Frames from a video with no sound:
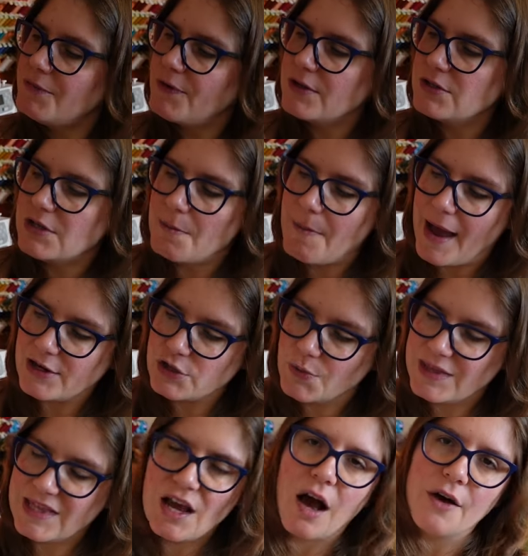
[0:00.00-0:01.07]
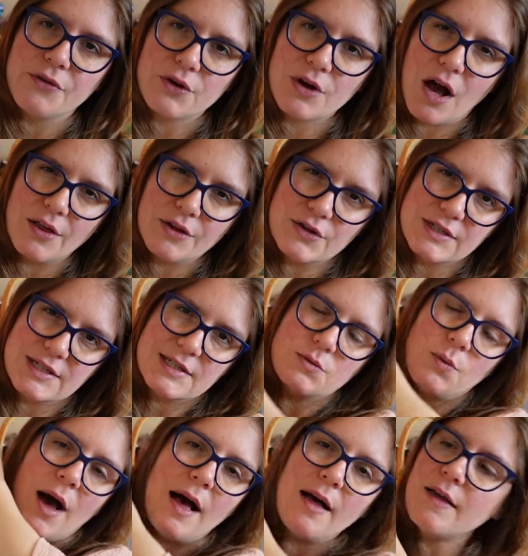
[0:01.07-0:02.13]
fun to match with the other colors as
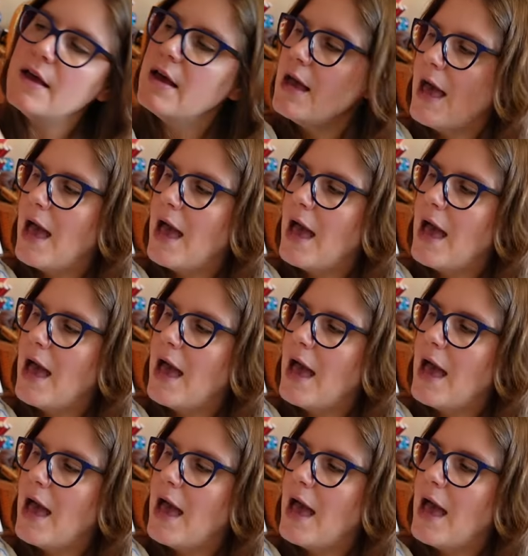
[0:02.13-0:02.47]
well.